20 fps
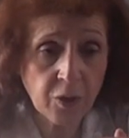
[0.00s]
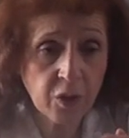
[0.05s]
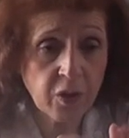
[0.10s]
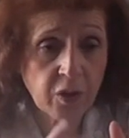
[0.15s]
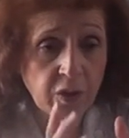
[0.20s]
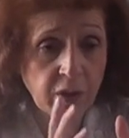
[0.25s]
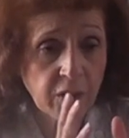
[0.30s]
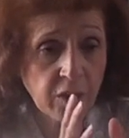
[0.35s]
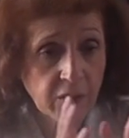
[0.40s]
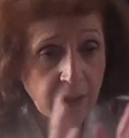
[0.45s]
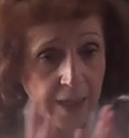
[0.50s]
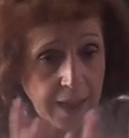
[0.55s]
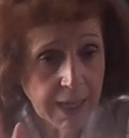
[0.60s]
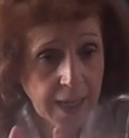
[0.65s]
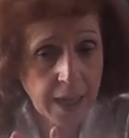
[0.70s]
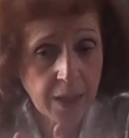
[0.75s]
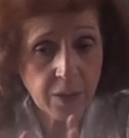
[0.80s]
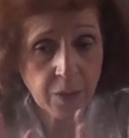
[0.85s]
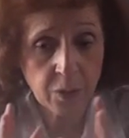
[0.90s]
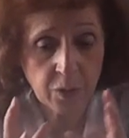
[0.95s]
verses
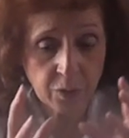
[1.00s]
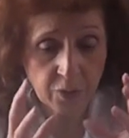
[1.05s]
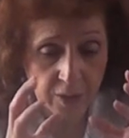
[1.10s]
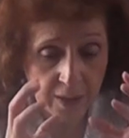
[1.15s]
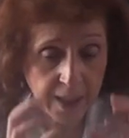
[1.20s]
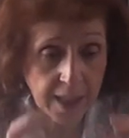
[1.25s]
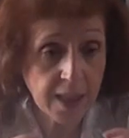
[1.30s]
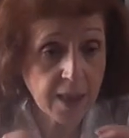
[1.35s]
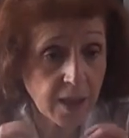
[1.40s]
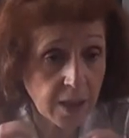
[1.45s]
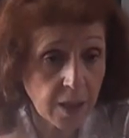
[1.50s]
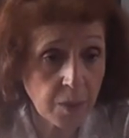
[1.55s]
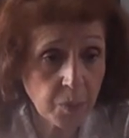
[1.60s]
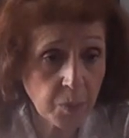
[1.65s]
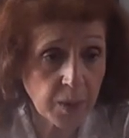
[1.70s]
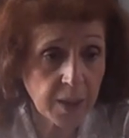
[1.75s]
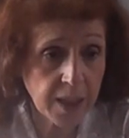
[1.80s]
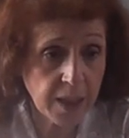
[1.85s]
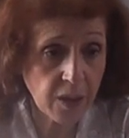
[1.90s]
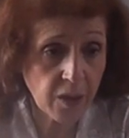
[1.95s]
together to get the
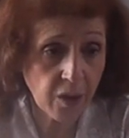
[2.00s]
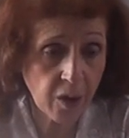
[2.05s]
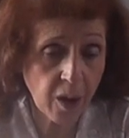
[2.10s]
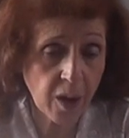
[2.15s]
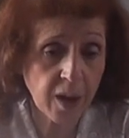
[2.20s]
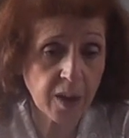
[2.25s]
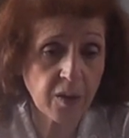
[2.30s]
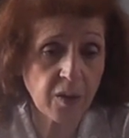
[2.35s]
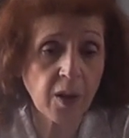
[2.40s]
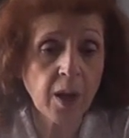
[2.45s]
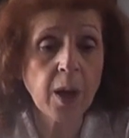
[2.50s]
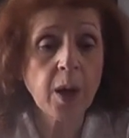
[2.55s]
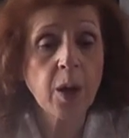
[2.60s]
complete thought,